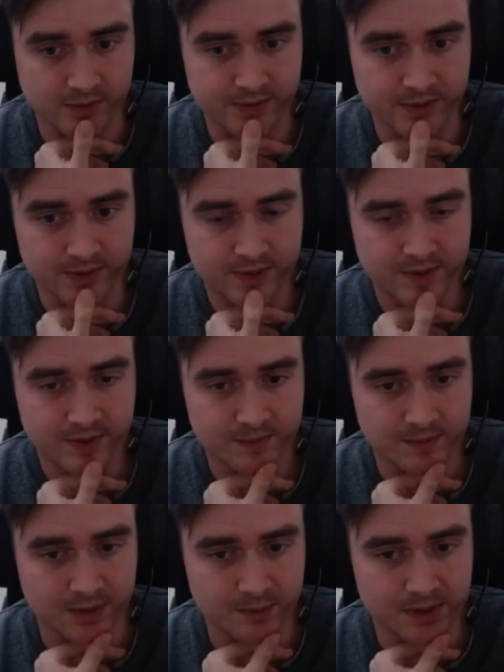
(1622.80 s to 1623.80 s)
first,
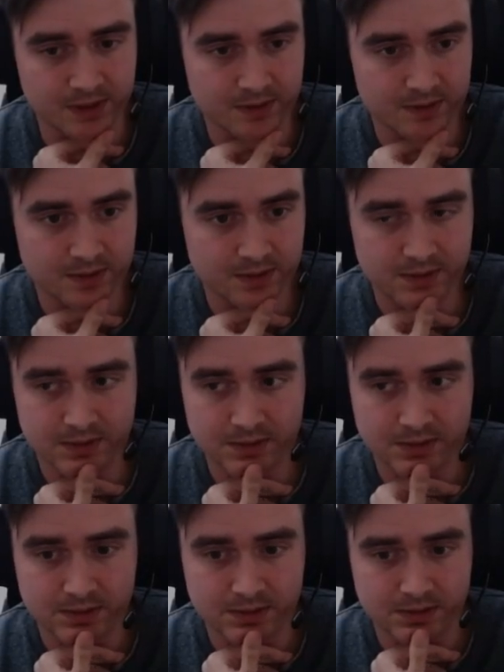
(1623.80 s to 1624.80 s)
my bad.
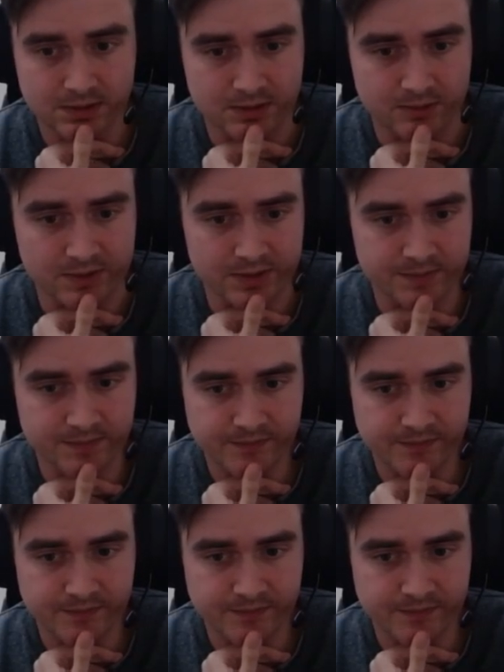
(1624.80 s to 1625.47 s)
Yeah, whatever.